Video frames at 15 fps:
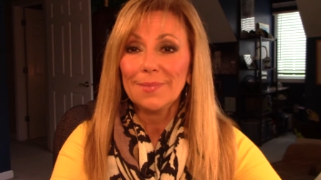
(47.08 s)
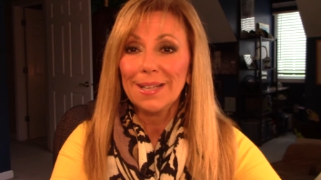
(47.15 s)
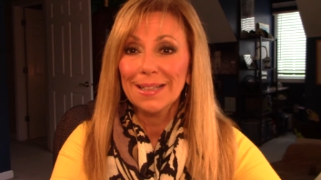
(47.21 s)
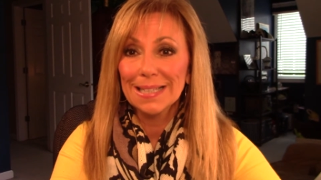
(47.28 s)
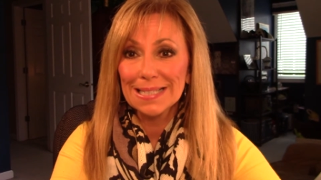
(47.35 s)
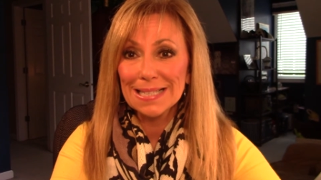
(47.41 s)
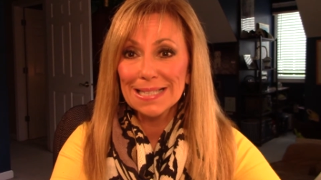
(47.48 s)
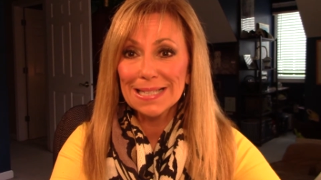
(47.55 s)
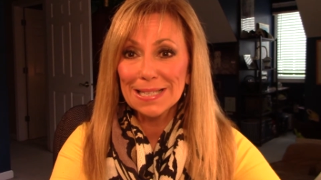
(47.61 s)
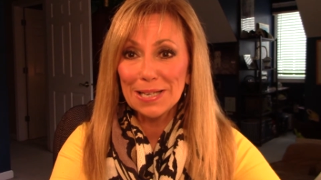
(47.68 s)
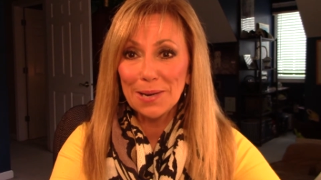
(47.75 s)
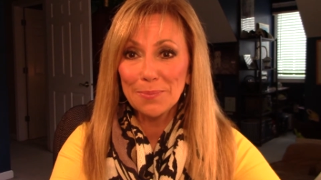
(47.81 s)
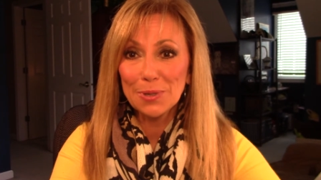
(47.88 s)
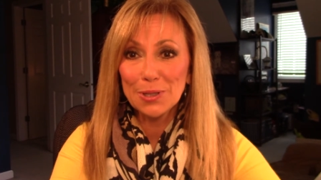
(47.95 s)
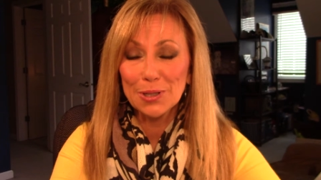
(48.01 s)
This is the
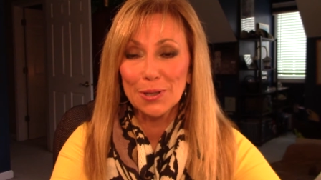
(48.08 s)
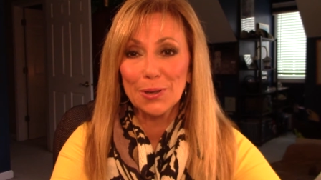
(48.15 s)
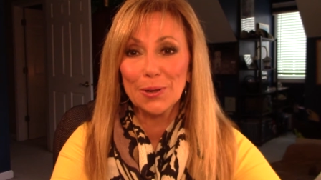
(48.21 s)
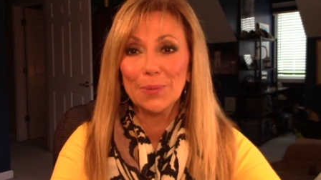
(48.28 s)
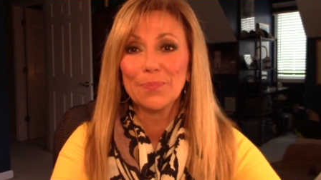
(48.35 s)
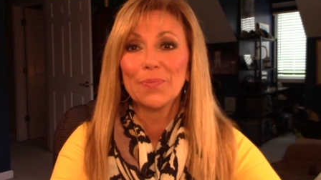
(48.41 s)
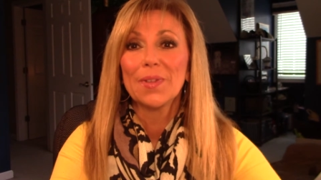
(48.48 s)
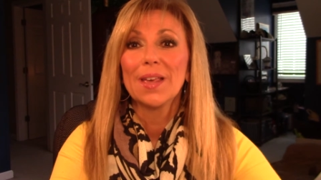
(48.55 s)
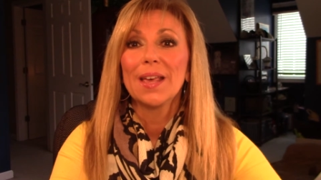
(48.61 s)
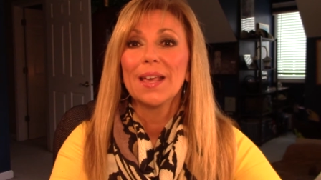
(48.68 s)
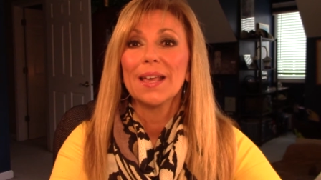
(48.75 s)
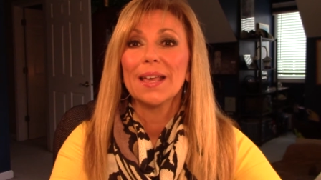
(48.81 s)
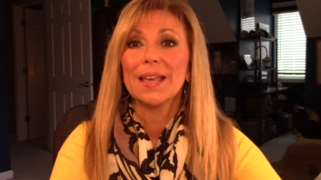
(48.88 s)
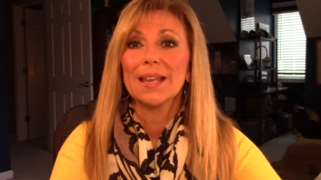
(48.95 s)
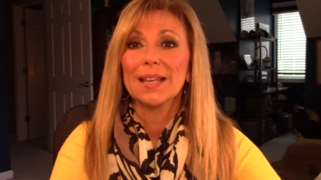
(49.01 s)
number two.
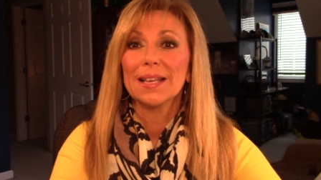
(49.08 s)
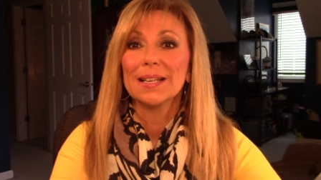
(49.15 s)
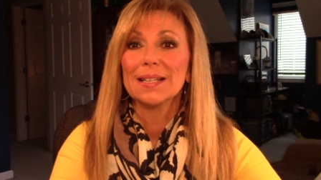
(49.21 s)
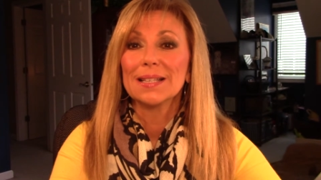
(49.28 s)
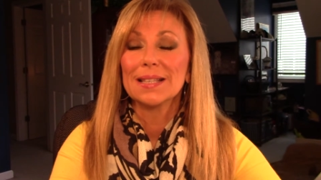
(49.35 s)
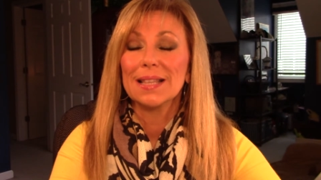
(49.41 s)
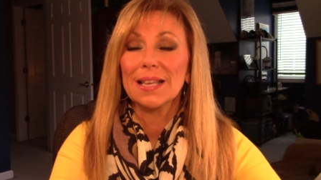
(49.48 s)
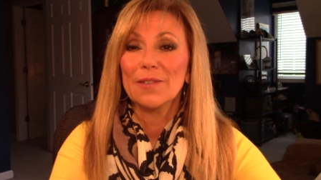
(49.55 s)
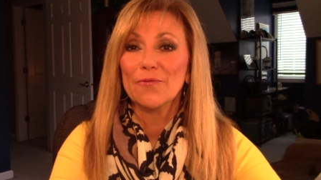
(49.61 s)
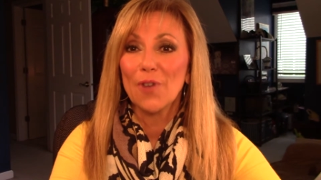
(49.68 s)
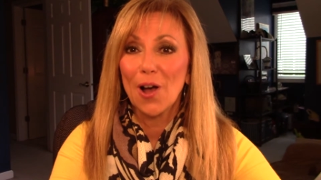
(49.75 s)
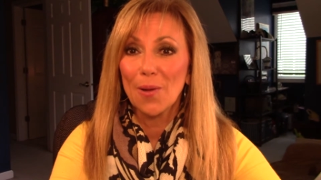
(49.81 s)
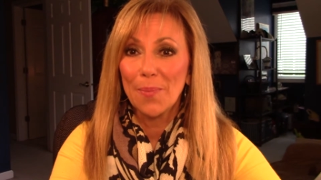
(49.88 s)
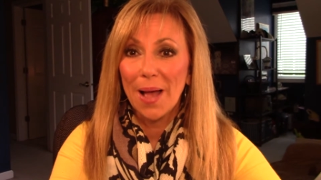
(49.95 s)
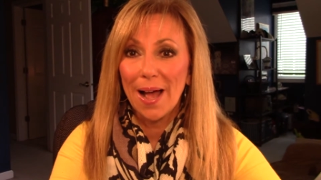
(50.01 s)
It is the
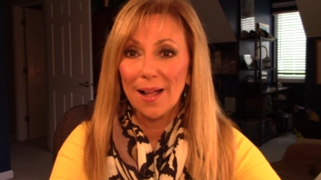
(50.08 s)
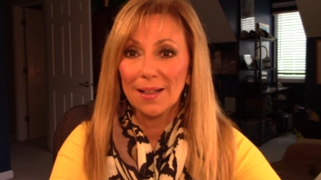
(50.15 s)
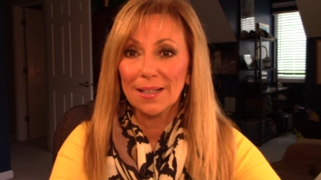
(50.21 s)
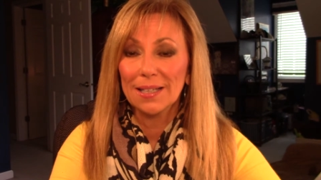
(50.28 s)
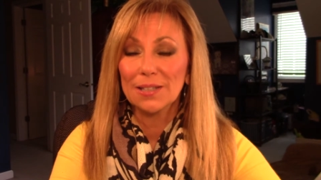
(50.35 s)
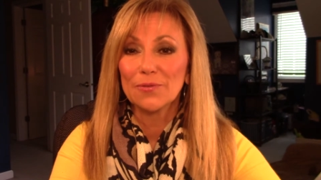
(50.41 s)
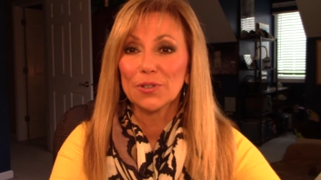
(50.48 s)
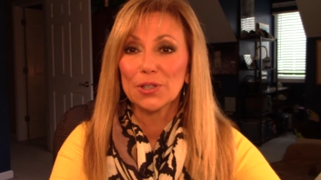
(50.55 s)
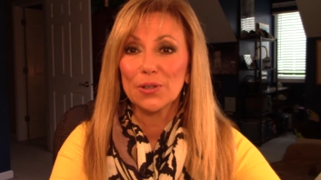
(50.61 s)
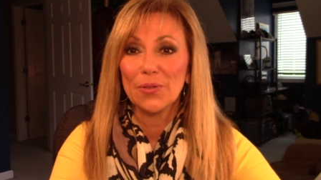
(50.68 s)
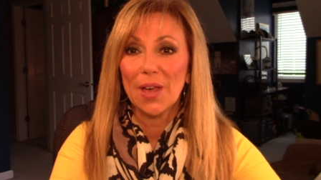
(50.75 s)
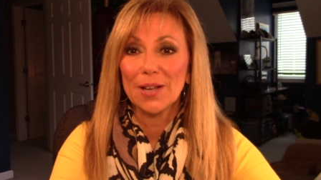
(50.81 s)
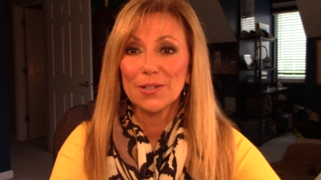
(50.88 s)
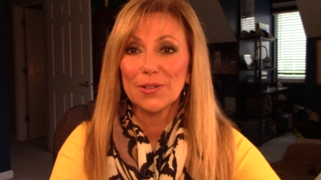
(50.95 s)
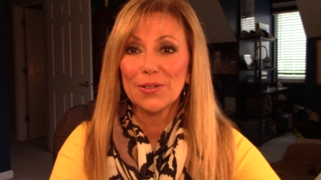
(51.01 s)
fall palette for
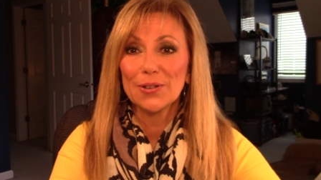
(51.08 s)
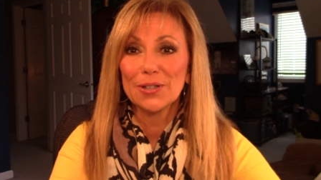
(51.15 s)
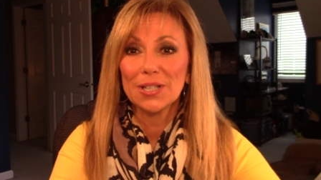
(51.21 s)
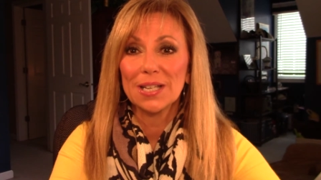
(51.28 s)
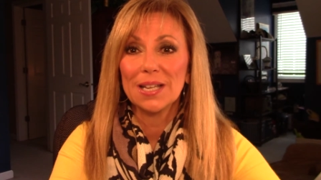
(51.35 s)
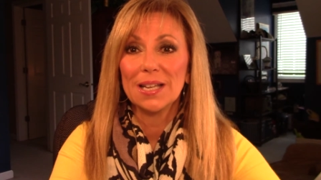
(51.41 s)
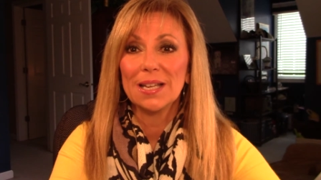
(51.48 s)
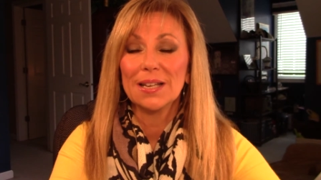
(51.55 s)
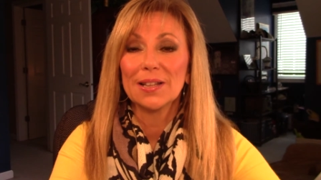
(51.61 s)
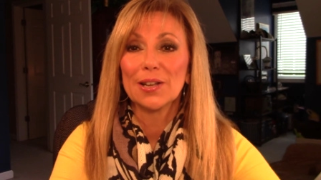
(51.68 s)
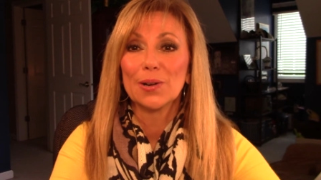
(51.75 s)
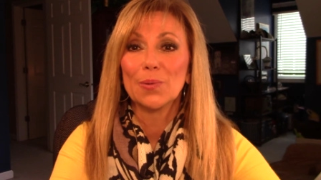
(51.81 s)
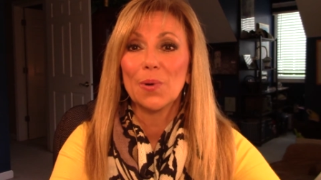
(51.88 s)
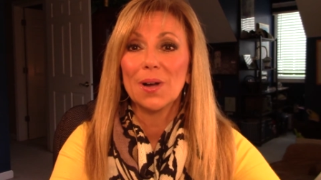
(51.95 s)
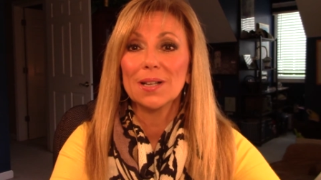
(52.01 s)
2013.
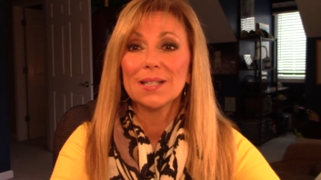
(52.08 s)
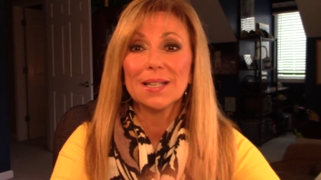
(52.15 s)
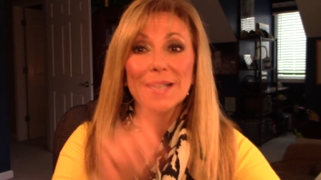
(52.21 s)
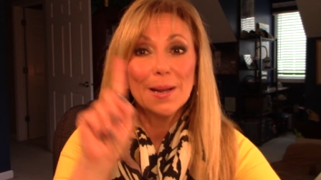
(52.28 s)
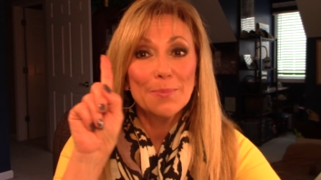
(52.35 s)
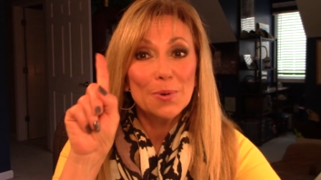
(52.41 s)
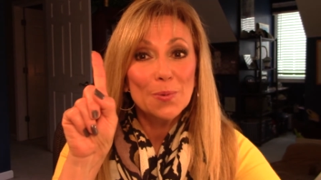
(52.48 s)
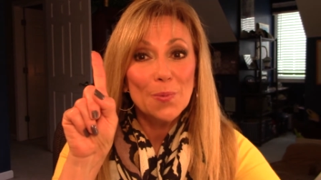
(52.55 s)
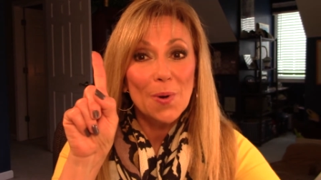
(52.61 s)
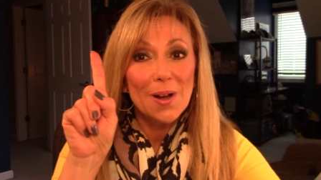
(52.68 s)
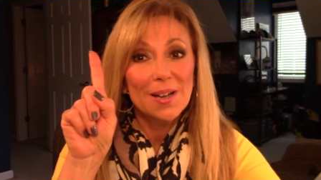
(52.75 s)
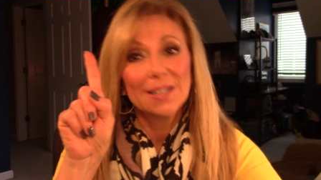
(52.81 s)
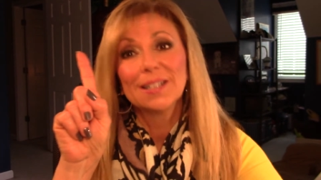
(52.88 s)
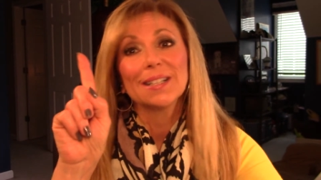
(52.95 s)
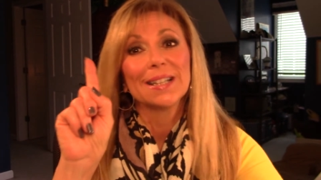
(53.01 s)
There was a number
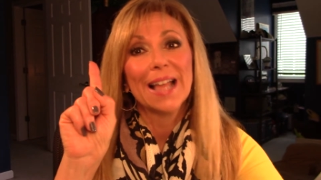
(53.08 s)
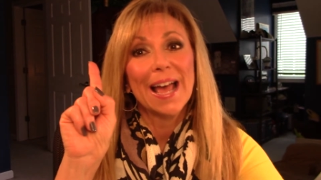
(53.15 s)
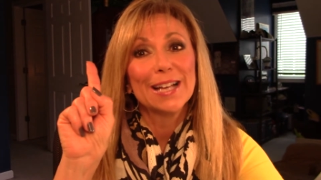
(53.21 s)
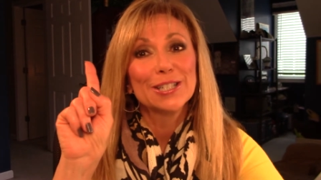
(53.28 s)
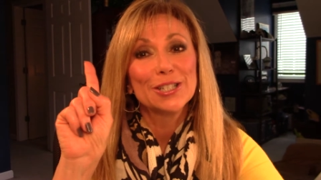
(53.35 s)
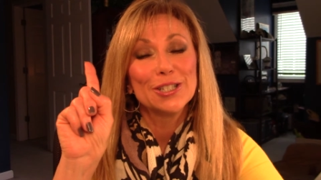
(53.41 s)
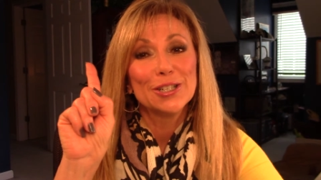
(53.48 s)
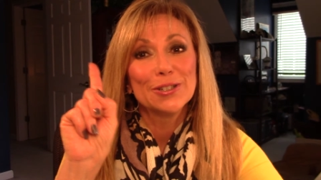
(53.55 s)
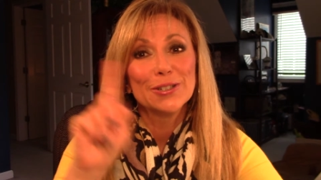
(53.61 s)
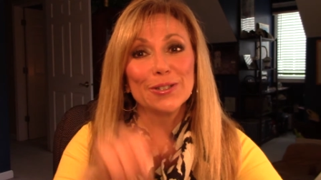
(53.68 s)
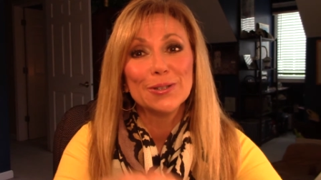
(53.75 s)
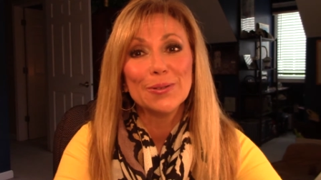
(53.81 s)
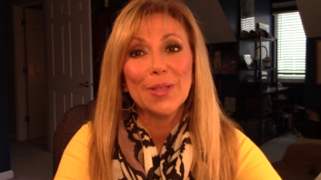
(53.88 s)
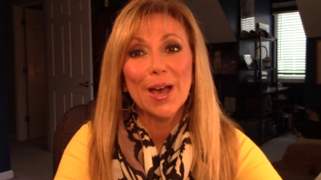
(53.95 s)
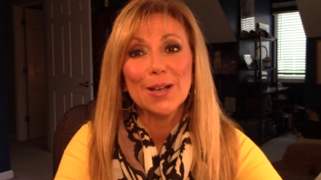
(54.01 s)
one last year in
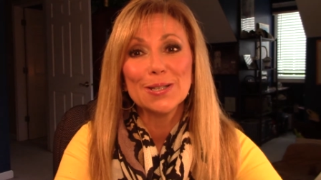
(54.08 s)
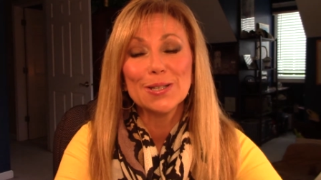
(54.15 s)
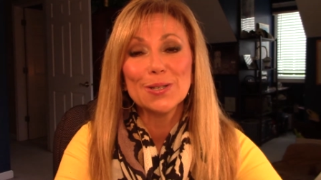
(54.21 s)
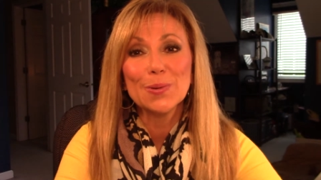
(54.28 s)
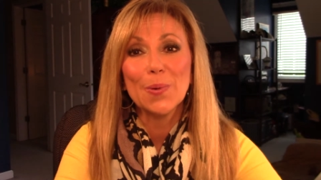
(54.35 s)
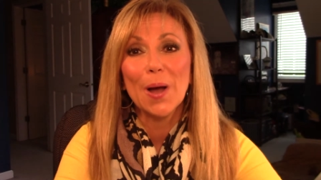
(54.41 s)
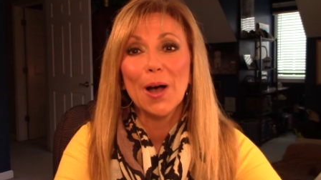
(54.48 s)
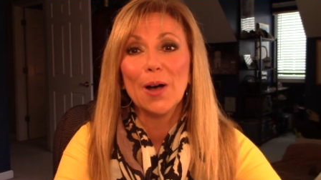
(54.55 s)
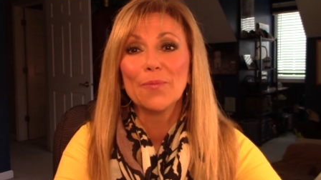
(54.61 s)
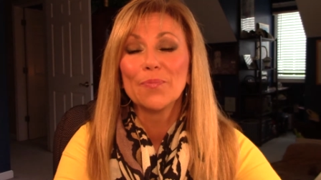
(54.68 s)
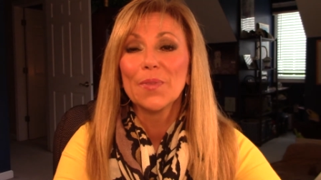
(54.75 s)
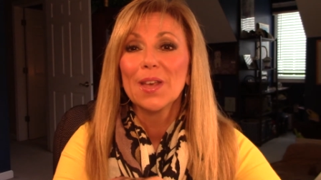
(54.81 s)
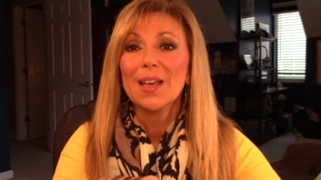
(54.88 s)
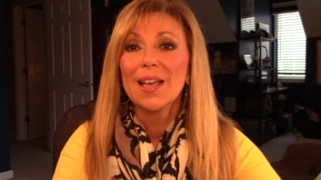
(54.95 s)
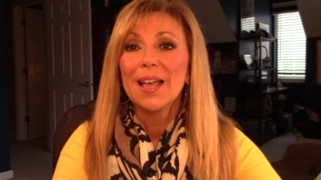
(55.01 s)

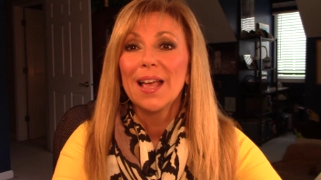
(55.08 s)
2012.